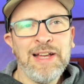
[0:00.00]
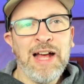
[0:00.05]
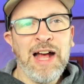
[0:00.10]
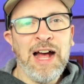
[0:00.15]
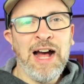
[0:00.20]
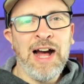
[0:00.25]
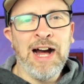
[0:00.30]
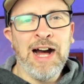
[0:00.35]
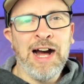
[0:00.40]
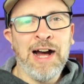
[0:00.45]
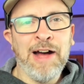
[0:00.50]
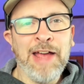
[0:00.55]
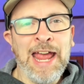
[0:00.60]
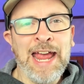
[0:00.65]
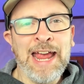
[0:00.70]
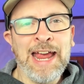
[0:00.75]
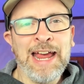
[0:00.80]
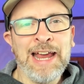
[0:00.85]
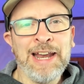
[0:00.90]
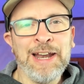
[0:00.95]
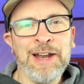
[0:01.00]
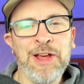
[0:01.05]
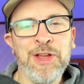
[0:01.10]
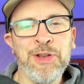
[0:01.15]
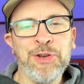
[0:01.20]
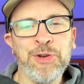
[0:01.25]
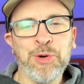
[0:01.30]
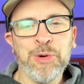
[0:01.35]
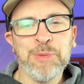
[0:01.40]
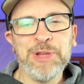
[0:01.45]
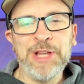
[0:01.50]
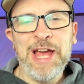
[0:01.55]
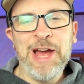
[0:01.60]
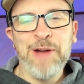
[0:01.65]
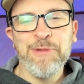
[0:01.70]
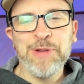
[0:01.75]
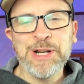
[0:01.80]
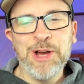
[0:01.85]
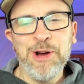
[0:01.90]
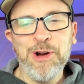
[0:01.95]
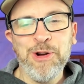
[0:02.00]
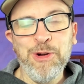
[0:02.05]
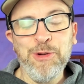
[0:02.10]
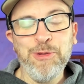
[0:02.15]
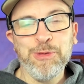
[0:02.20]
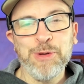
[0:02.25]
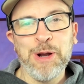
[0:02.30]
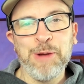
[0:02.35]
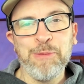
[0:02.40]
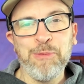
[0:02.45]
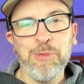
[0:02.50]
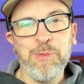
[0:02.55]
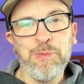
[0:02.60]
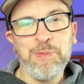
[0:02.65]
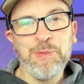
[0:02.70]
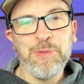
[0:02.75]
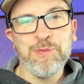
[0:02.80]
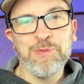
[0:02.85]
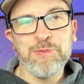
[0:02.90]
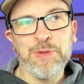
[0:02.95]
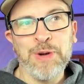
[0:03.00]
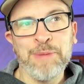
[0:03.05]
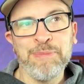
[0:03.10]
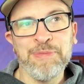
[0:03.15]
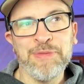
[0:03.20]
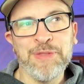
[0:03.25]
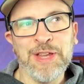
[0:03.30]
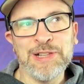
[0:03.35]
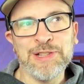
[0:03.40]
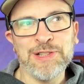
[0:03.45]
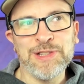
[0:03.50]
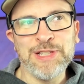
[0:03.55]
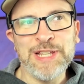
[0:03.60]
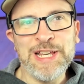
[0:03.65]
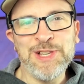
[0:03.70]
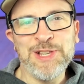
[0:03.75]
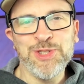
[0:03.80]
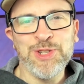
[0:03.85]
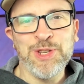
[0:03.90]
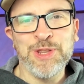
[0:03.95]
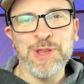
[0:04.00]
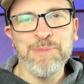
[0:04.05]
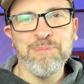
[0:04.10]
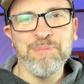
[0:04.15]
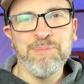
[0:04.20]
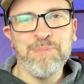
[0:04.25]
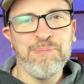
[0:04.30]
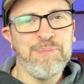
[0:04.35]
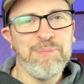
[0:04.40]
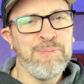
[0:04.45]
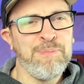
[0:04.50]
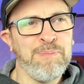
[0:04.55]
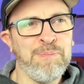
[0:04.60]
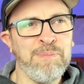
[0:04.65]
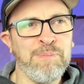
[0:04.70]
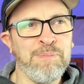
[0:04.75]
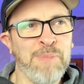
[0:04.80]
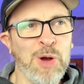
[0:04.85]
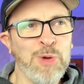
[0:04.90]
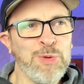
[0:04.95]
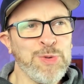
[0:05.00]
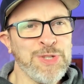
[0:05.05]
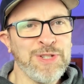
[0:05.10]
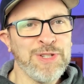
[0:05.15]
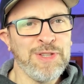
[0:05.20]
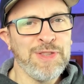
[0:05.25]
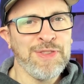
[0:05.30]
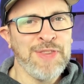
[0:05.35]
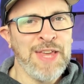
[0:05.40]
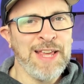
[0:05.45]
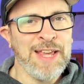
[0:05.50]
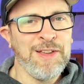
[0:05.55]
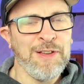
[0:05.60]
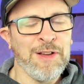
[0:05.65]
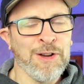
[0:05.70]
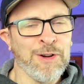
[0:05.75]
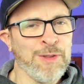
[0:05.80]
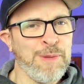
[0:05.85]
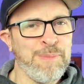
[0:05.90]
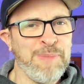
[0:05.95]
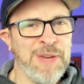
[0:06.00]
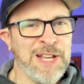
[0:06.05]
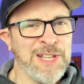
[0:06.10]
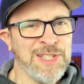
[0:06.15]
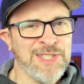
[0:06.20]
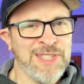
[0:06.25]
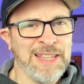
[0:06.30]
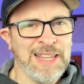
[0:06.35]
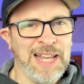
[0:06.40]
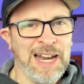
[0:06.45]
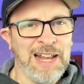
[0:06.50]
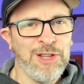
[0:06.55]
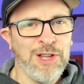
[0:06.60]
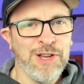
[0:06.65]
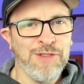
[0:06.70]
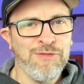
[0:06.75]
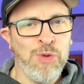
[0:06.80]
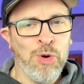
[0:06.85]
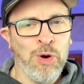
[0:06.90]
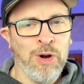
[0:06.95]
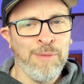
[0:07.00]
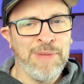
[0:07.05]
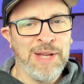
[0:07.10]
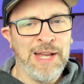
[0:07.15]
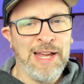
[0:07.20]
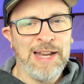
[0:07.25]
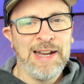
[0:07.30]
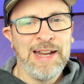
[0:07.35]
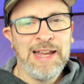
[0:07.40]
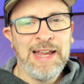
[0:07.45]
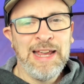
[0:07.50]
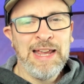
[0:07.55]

and normally I would go from the least to the most thing or the biggest thing that I look for, but